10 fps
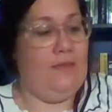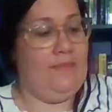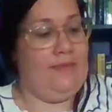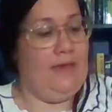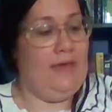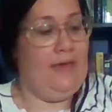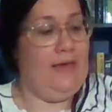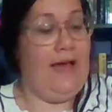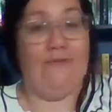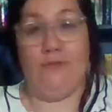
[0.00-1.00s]
they
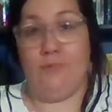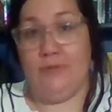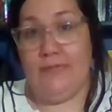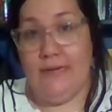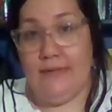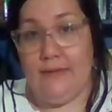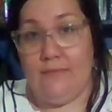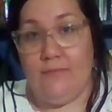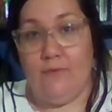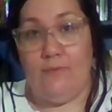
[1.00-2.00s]
have to protect
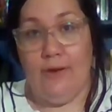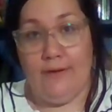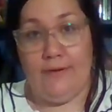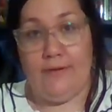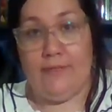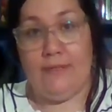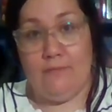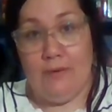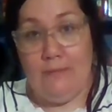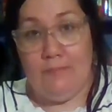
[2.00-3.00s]
them from predators and
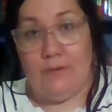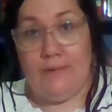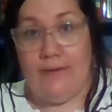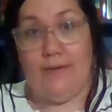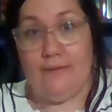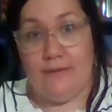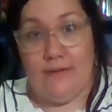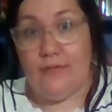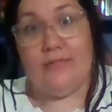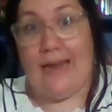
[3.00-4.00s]
people because
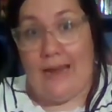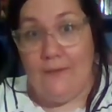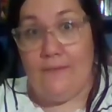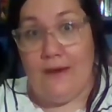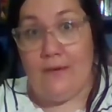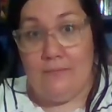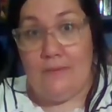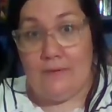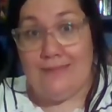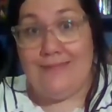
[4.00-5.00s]
they're just out there and
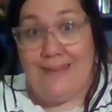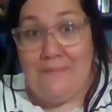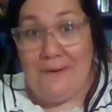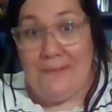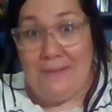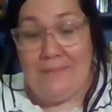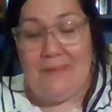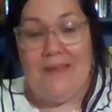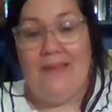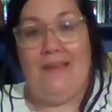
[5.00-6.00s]
people can step on them.
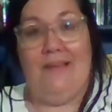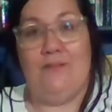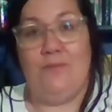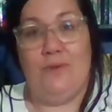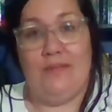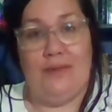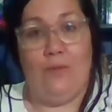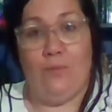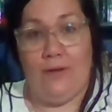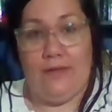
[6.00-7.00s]
And it's really,
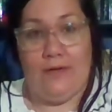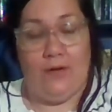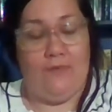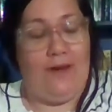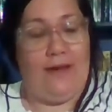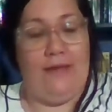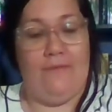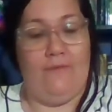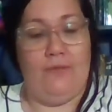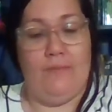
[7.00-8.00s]
really nerve-wracking
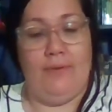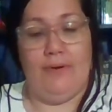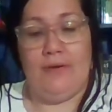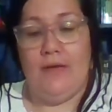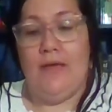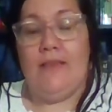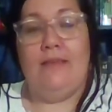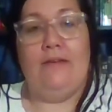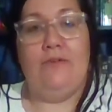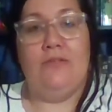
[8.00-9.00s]
for the bird.
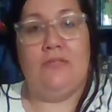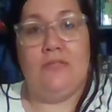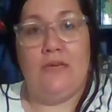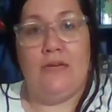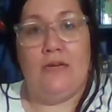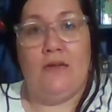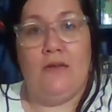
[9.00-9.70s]
They do this thing